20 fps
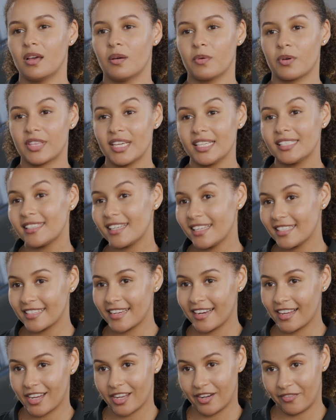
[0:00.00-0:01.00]
Well, this
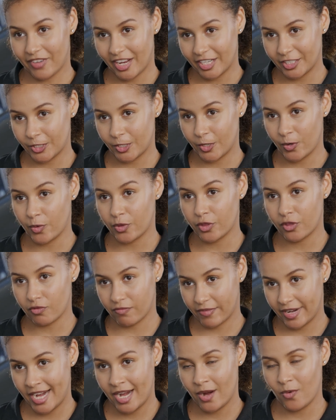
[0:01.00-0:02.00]
isn't a conventional
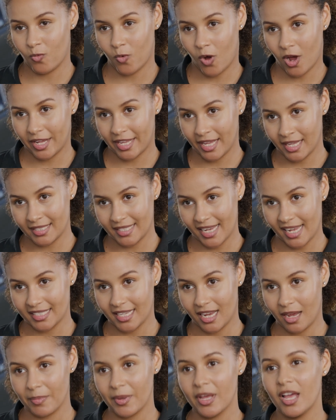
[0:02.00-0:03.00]
three wire
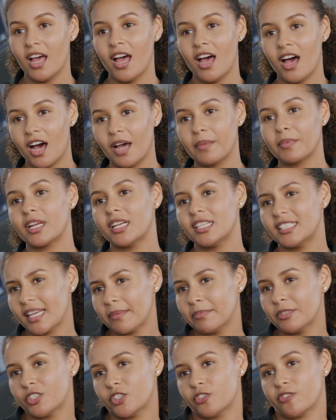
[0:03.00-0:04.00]
setup. I'm gonna
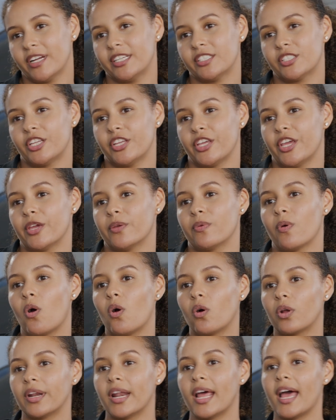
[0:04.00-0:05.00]
demonstrate to you
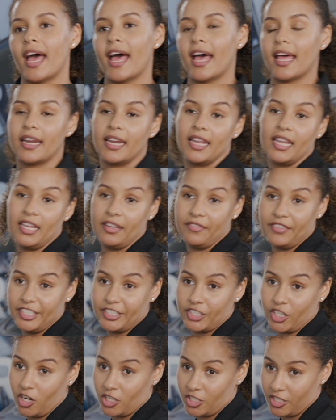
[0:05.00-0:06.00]
on an
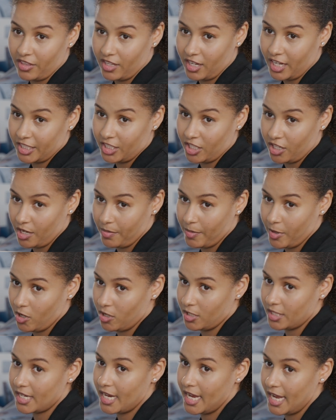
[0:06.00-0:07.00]
EV charger that I took
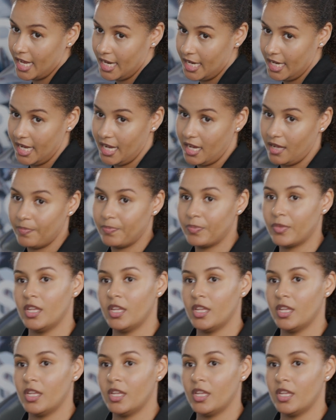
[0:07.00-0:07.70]
apart earlier.